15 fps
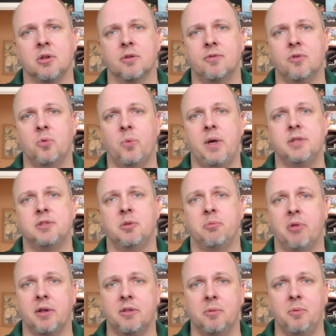Look for ways to
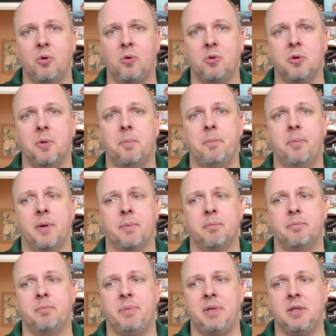break the mold, but
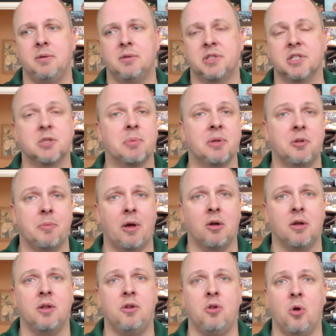be disciplined
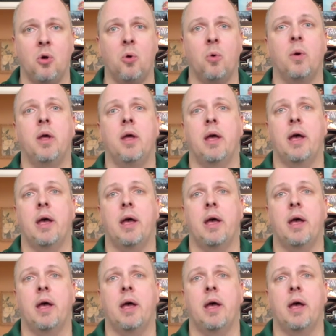about and know